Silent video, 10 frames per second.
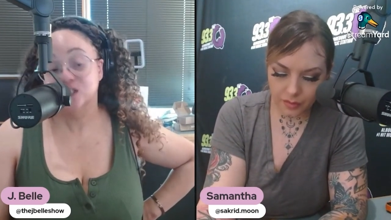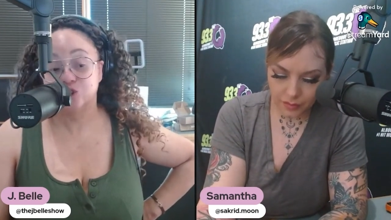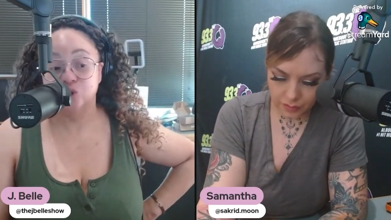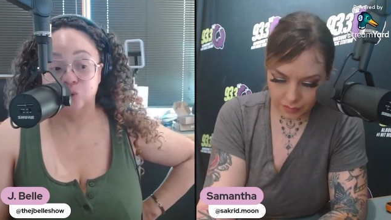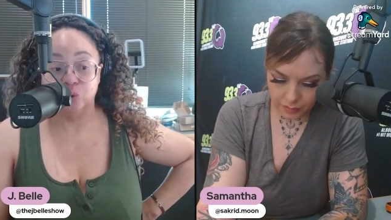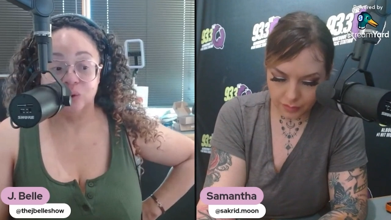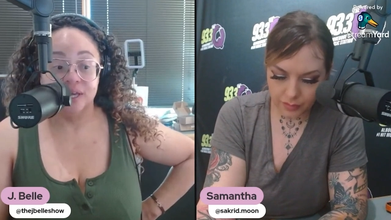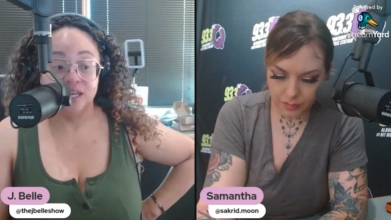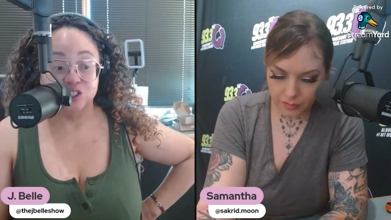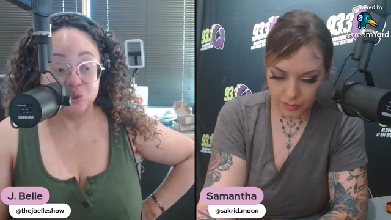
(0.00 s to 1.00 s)
Speaker 1: to
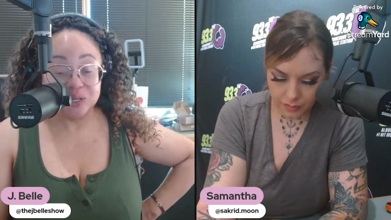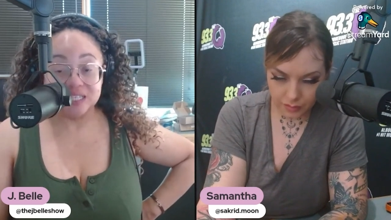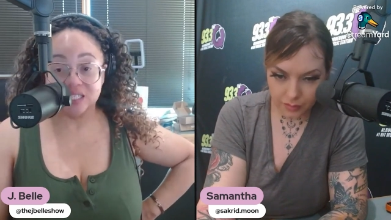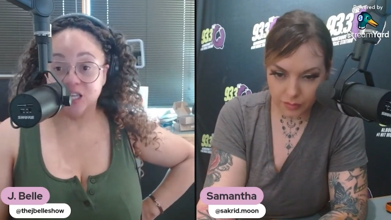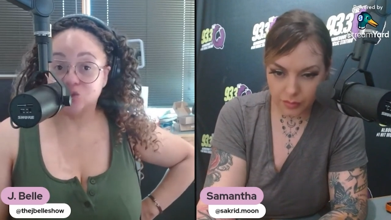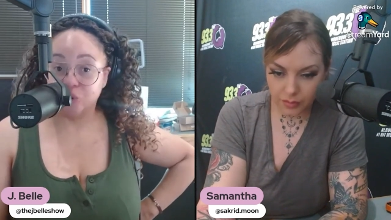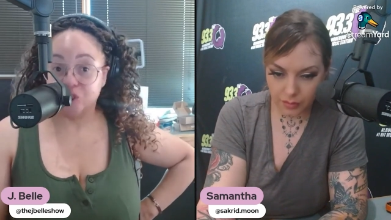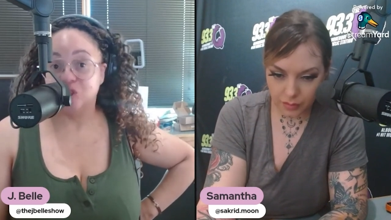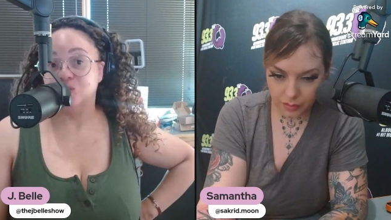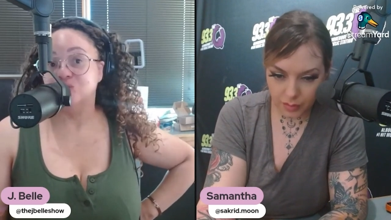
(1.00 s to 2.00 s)
do these things with you
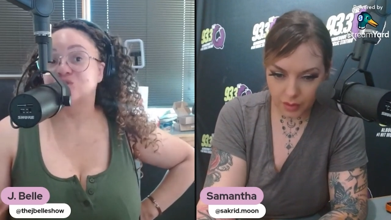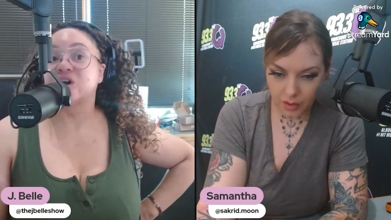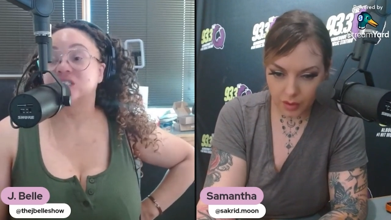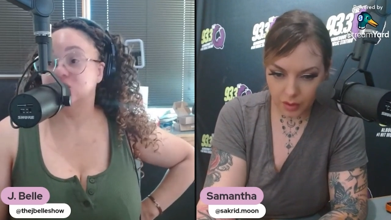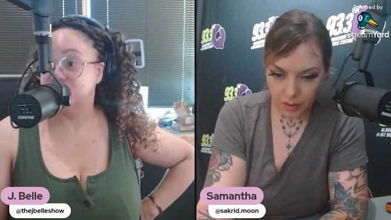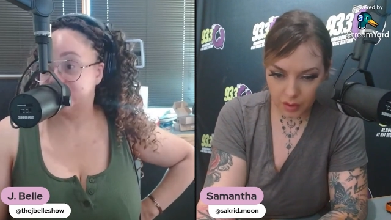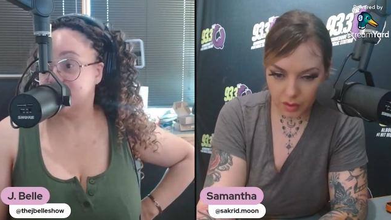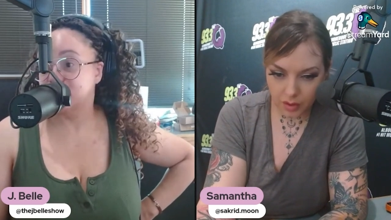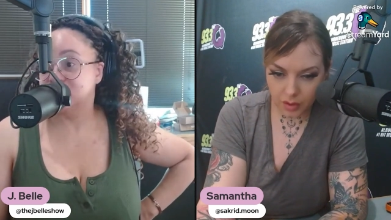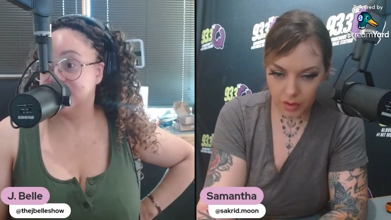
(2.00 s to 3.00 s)
you start to share
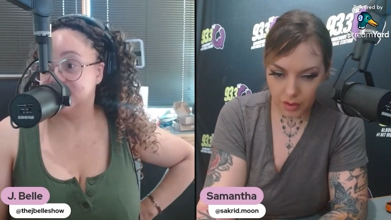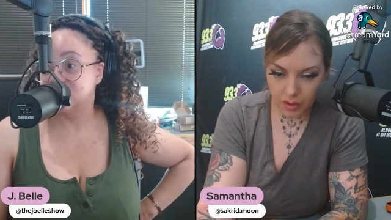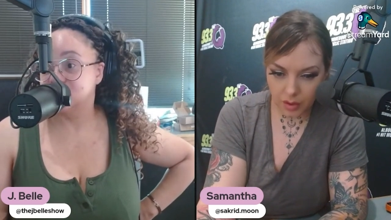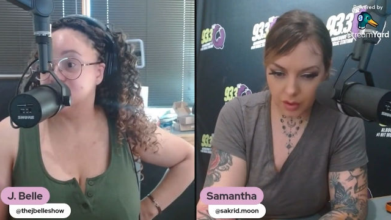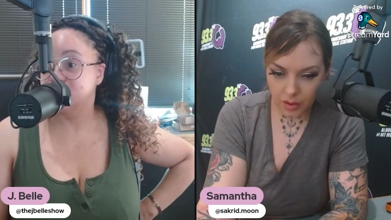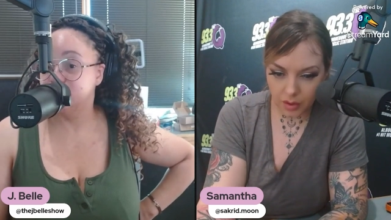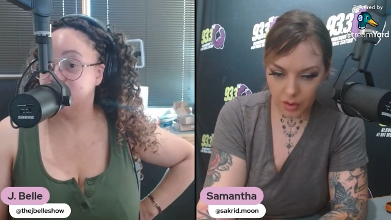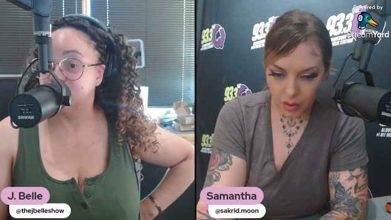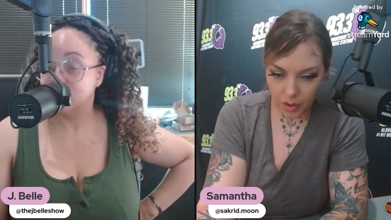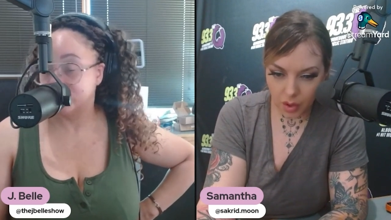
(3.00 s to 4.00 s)
those things to, to move
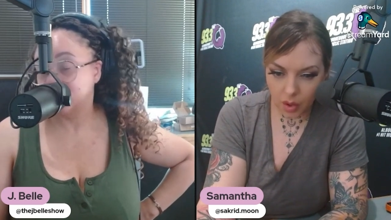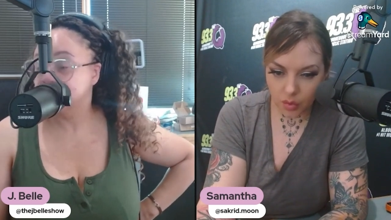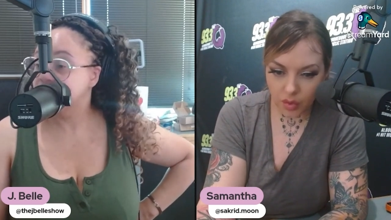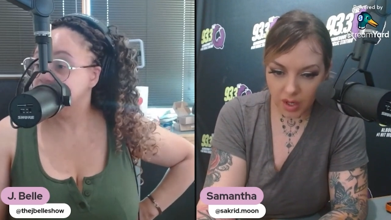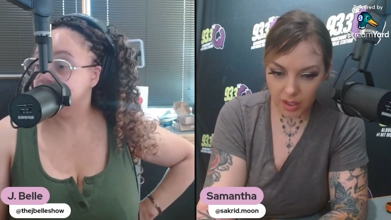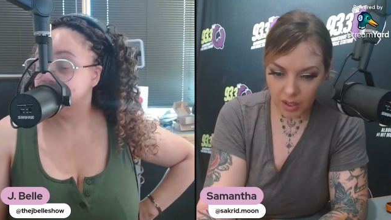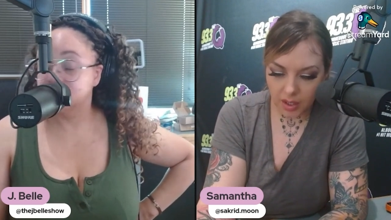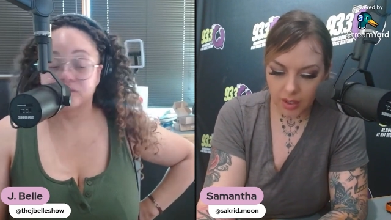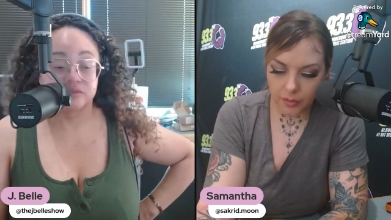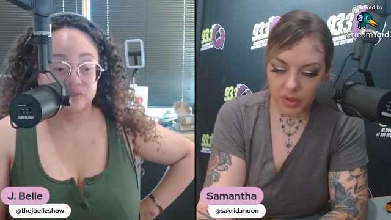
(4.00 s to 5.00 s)
forward
Speaker 2: right
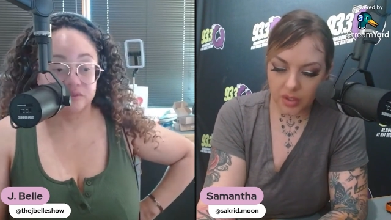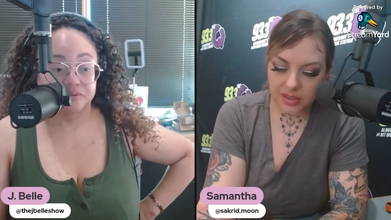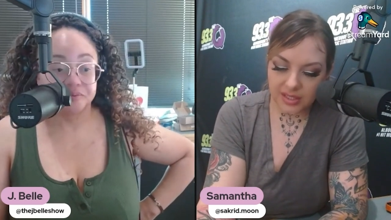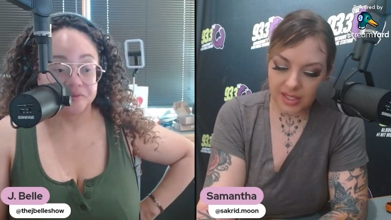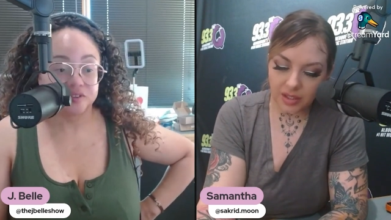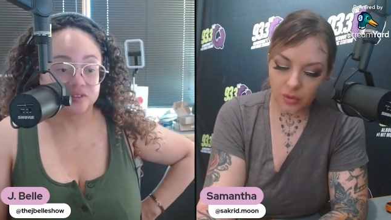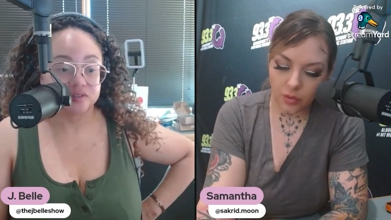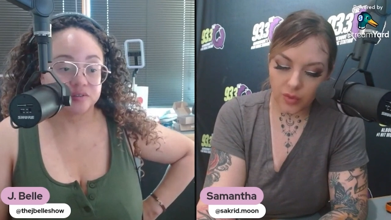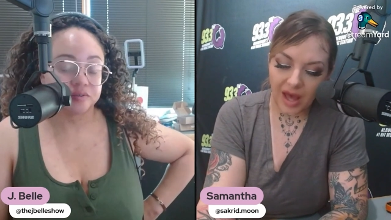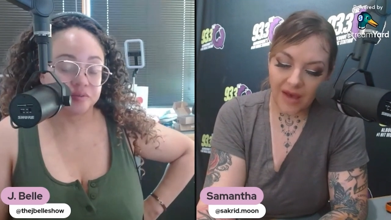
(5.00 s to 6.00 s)
but see,
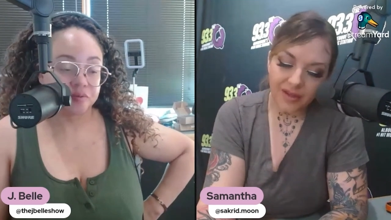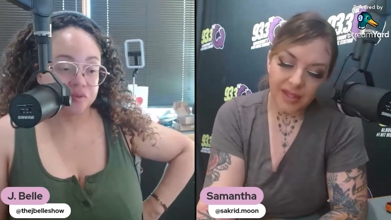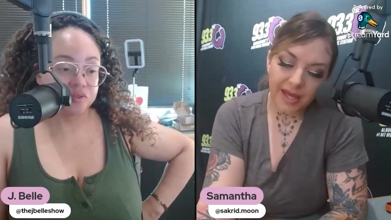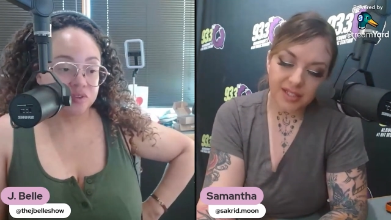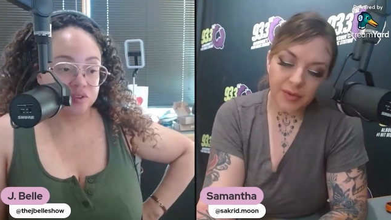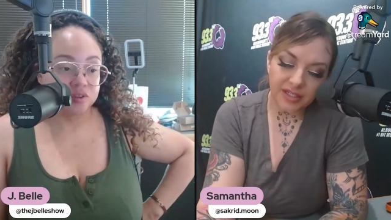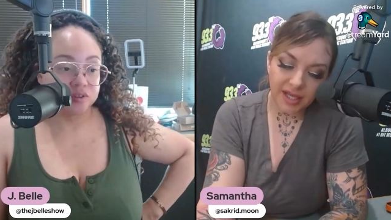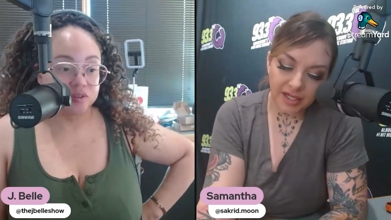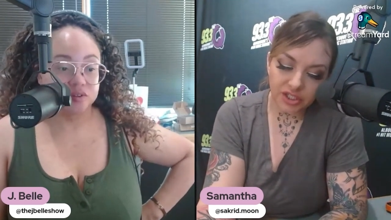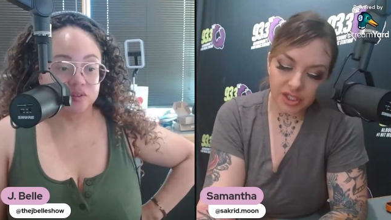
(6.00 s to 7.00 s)
having the
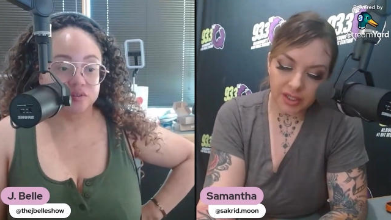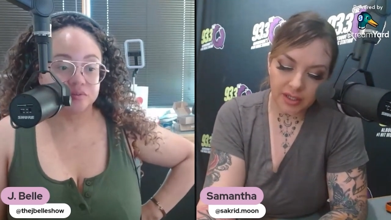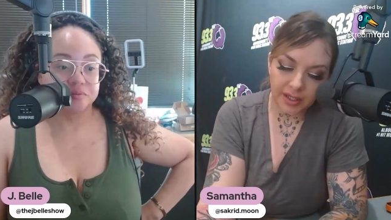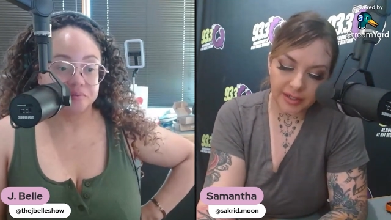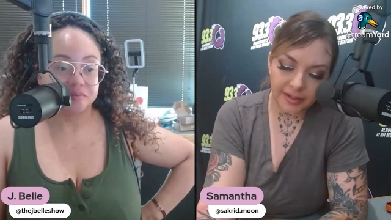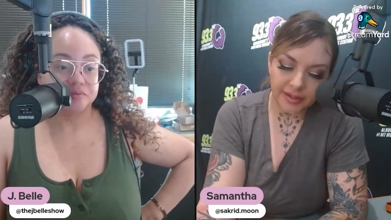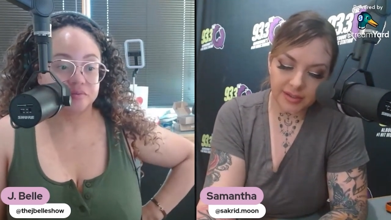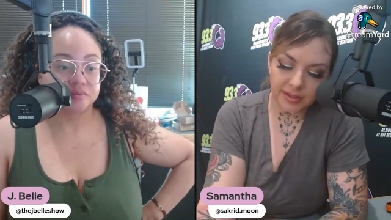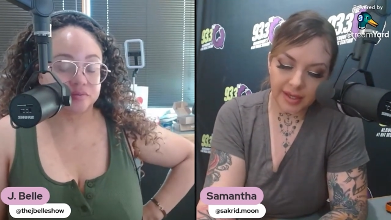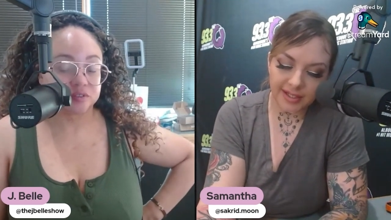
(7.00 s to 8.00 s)
expectation is
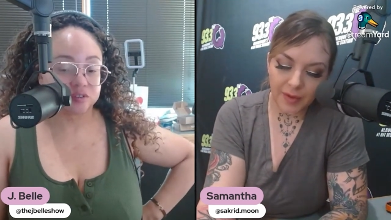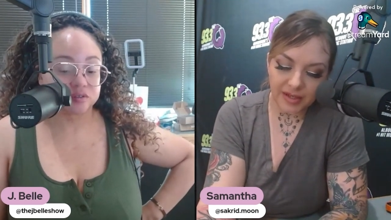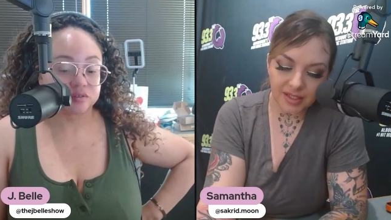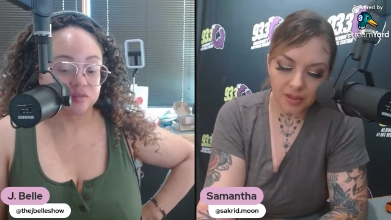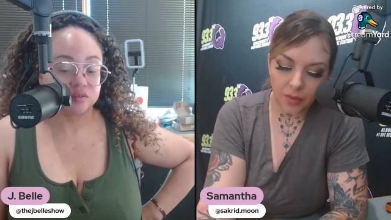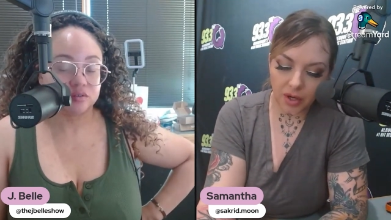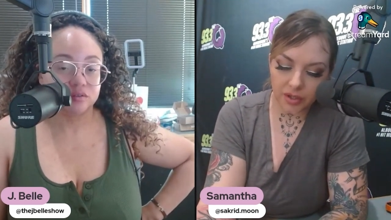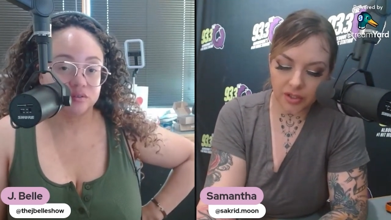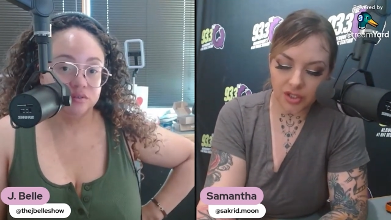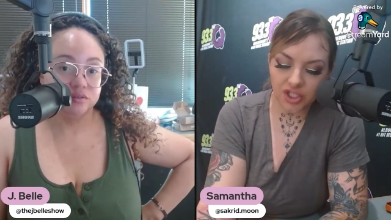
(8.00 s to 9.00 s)
expecting the partner
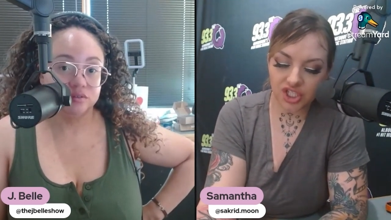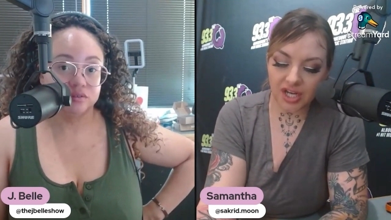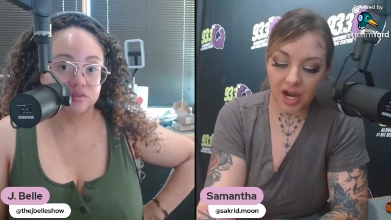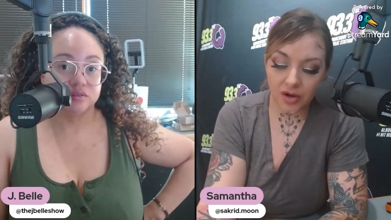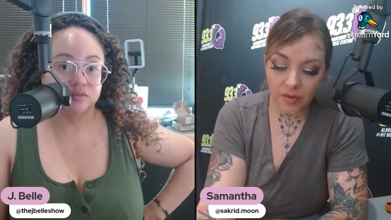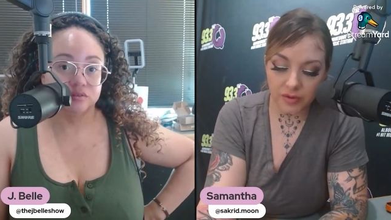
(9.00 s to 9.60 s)
to share those